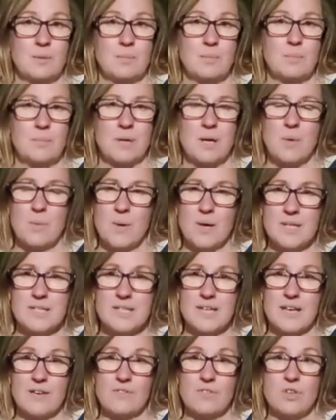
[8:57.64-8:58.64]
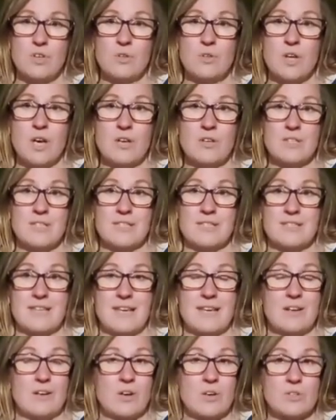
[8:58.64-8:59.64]
But I wonder if you noticed
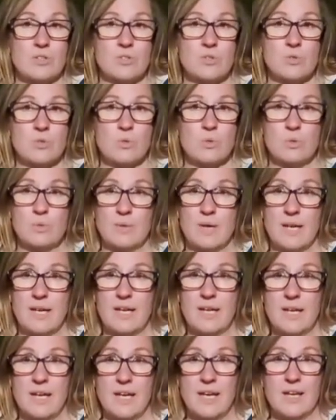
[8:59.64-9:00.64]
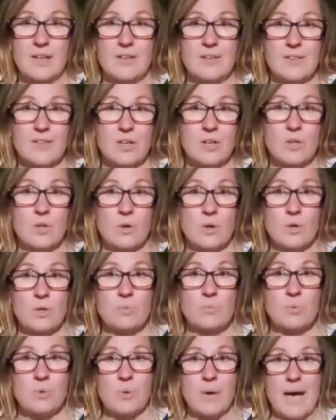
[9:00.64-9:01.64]
in our story that God
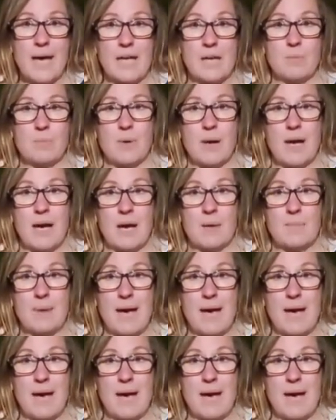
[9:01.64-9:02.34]
brought Abraham